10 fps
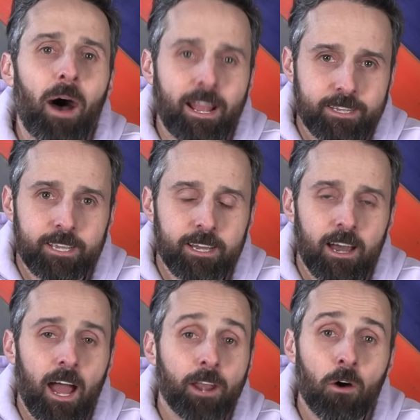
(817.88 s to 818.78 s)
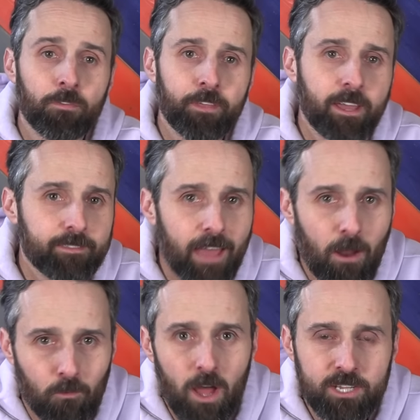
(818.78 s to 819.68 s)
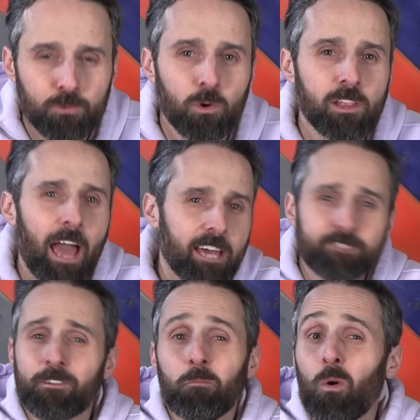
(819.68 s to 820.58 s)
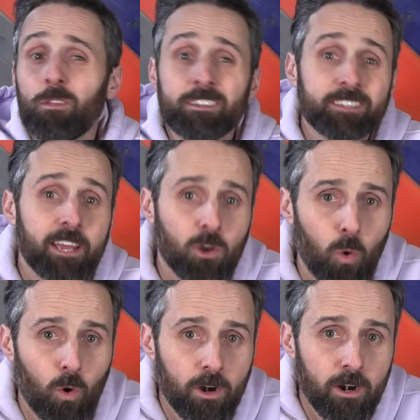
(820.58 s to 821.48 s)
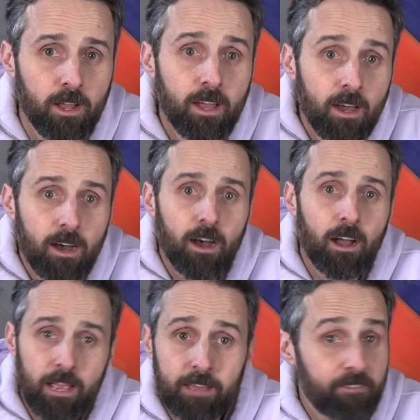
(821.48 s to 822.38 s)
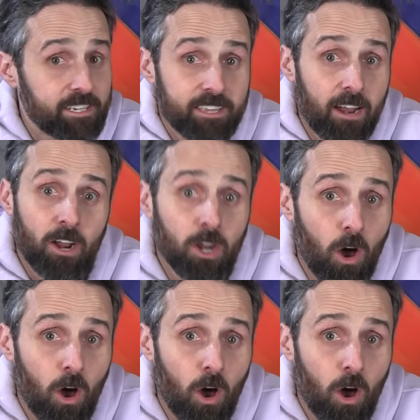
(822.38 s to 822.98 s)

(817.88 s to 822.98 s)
But I don't think that rust will last for more than, say, a quarter, if it's there at